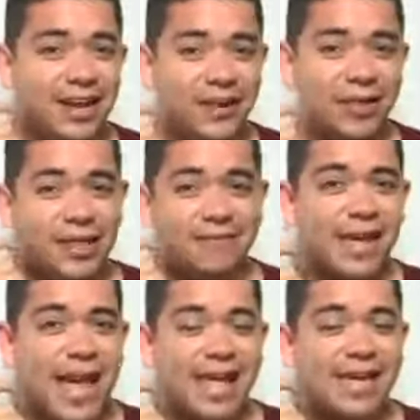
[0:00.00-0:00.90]
you're left
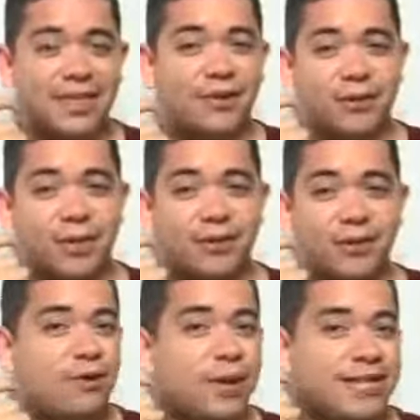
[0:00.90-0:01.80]
hanging there
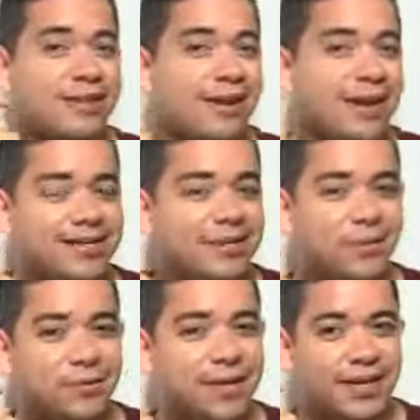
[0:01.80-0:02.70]
alone, nobody talking
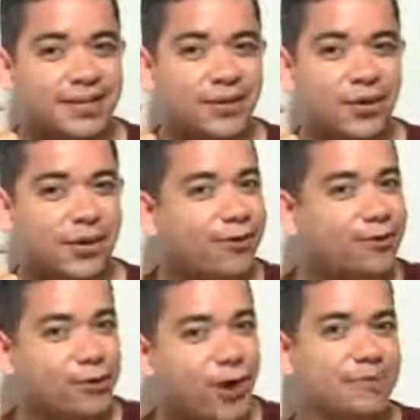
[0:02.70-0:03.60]
to you because your
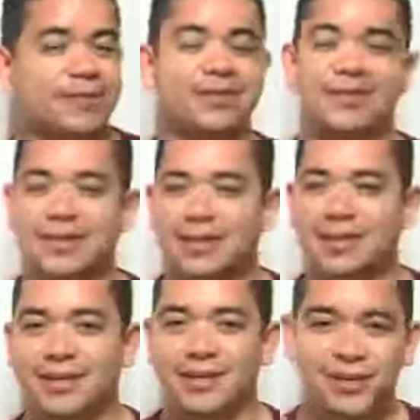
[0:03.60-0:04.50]
call's dropped.
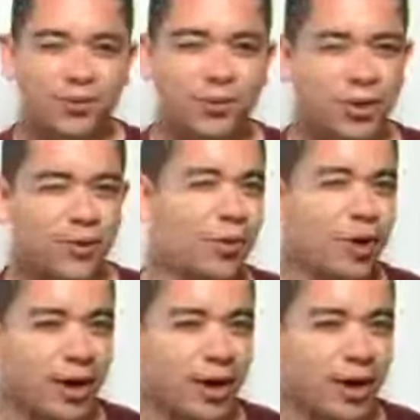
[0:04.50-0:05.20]
You should really work